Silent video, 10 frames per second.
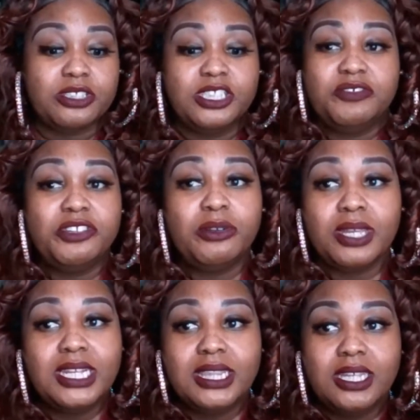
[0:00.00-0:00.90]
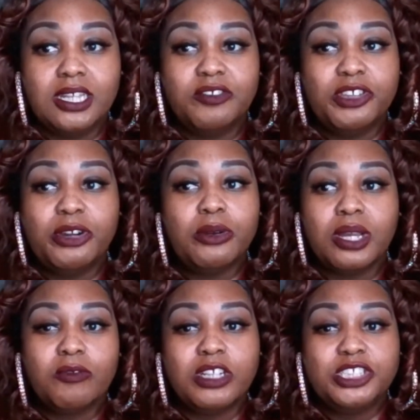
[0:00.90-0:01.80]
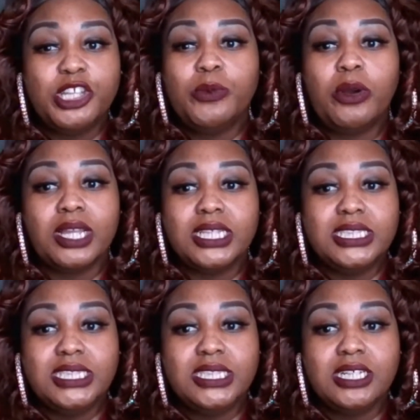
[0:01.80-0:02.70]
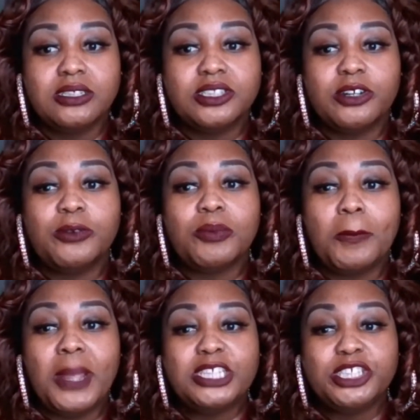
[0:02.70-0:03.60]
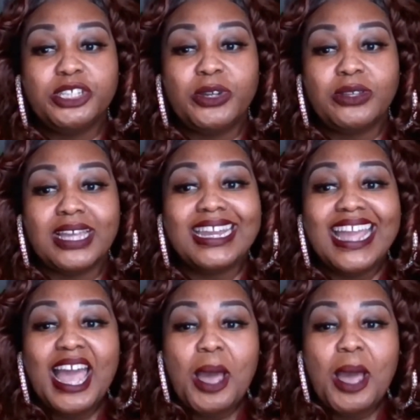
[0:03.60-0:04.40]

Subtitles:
Because if you don't get it there, if you don't register, you won't get the details. So make sure you know that.